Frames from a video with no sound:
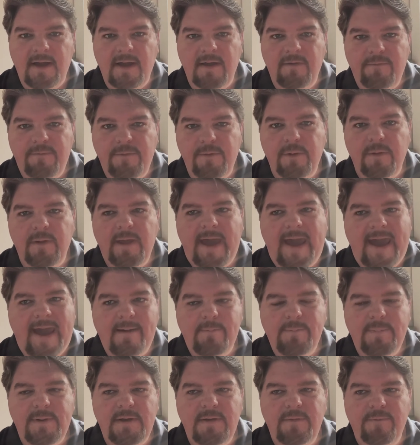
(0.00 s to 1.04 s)
Feel
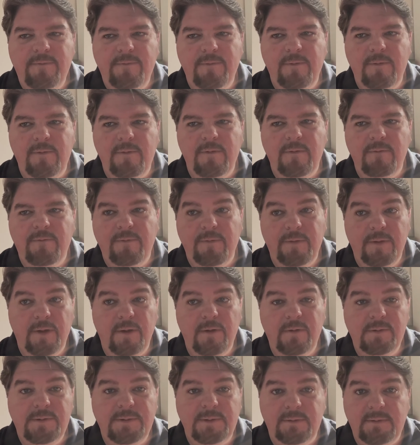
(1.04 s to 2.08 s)
happy for
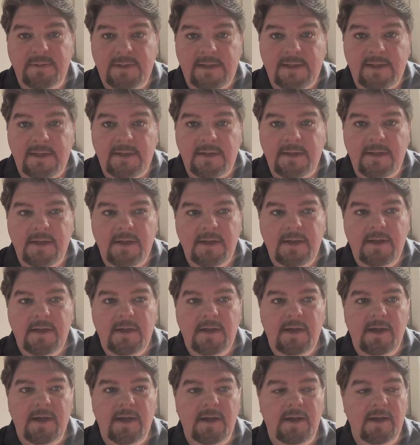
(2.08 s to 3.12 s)
those who did.
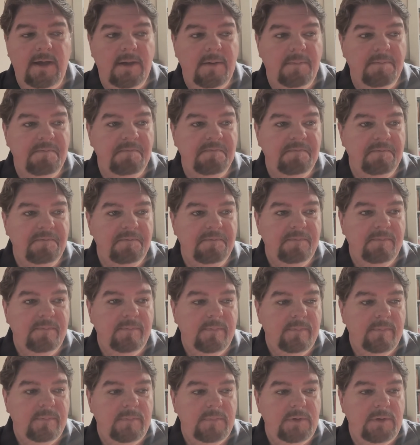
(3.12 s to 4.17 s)
I
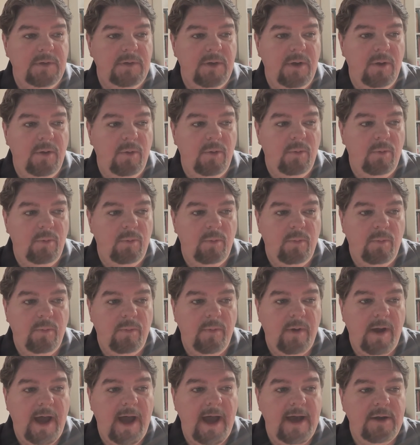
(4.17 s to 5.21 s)

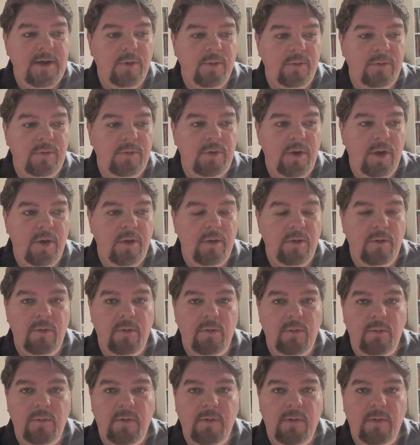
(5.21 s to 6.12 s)
don't know.